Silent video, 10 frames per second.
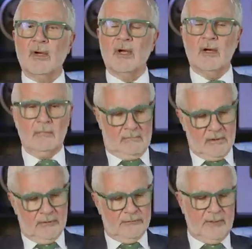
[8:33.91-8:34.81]
where
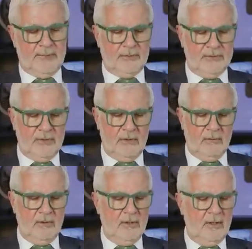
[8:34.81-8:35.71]
most people
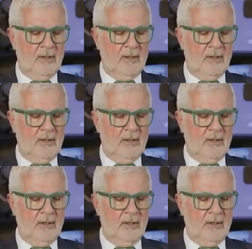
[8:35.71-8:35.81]
do.